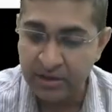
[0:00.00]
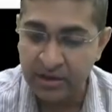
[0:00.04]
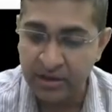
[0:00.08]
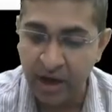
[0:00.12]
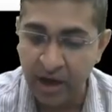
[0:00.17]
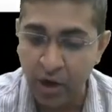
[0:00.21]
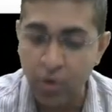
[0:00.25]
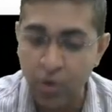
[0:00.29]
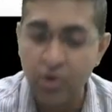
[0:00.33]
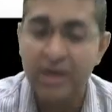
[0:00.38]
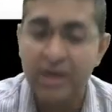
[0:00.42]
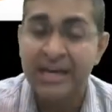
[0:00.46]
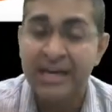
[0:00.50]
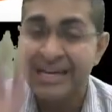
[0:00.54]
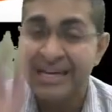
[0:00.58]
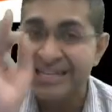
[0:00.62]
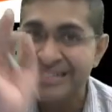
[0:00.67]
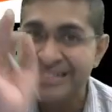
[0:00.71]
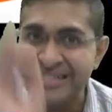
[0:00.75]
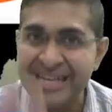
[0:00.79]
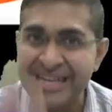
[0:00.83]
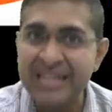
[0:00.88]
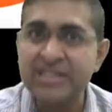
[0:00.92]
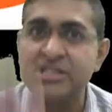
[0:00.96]
Now
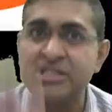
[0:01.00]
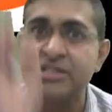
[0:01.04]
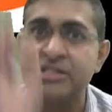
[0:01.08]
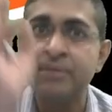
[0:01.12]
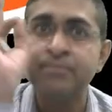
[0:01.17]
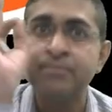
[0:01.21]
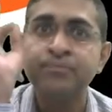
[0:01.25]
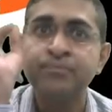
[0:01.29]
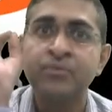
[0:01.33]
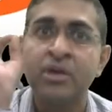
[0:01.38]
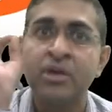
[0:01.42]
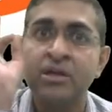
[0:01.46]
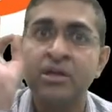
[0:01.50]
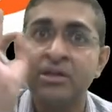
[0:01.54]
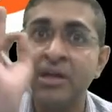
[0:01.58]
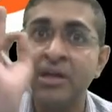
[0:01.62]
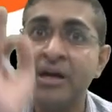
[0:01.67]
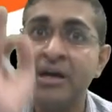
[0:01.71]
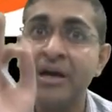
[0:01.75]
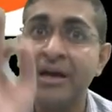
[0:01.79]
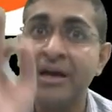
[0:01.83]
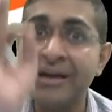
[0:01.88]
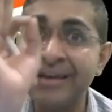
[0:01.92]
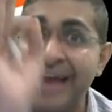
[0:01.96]
since
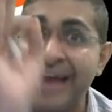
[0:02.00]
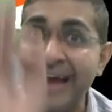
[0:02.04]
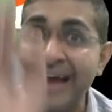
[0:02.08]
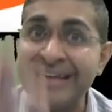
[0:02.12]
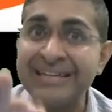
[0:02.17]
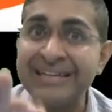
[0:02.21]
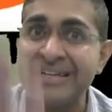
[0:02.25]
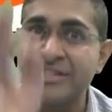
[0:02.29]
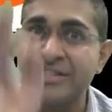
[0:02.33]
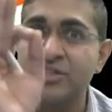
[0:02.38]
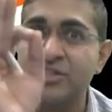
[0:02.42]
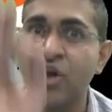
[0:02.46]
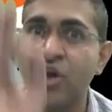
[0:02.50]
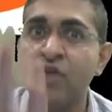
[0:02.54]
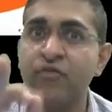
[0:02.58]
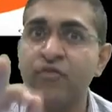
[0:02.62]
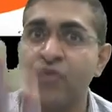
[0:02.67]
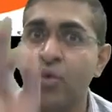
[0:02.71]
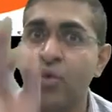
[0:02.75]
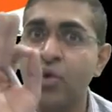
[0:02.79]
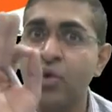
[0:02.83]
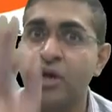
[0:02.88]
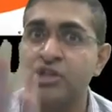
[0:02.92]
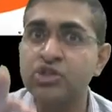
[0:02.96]
the light is now
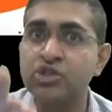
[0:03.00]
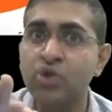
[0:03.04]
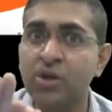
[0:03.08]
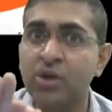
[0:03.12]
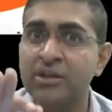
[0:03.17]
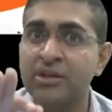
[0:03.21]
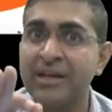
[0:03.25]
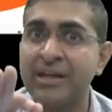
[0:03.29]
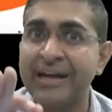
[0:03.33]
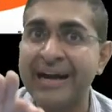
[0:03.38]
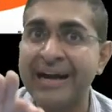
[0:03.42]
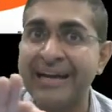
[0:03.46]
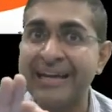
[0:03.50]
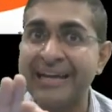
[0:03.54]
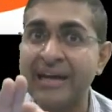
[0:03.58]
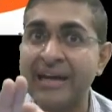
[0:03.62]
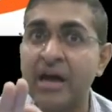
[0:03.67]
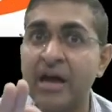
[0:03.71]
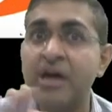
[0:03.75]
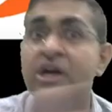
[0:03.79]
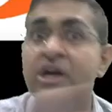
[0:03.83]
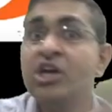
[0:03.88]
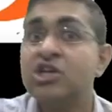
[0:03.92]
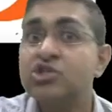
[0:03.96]
focused on the
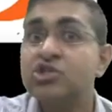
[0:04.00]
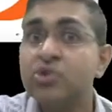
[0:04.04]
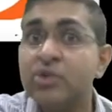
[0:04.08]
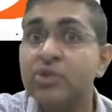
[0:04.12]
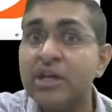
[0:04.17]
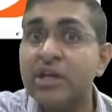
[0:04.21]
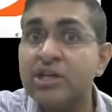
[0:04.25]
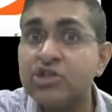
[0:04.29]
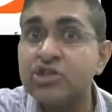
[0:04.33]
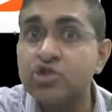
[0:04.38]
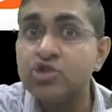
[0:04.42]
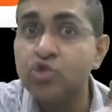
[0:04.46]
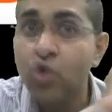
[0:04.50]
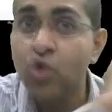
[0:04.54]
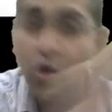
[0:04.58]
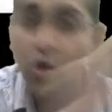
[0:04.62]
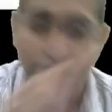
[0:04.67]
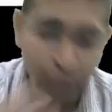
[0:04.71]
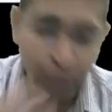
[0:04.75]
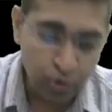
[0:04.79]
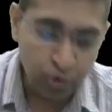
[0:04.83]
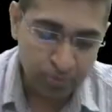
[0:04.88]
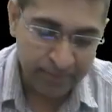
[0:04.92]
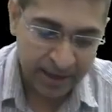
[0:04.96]
retina, so there is no
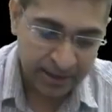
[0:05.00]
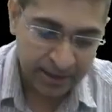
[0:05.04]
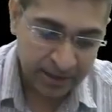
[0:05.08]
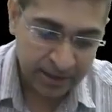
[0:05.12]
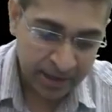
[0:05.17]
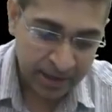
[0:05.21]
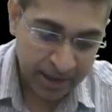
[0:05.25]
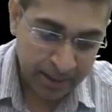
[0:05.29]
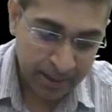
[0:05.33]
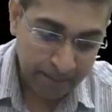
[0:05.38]
movement.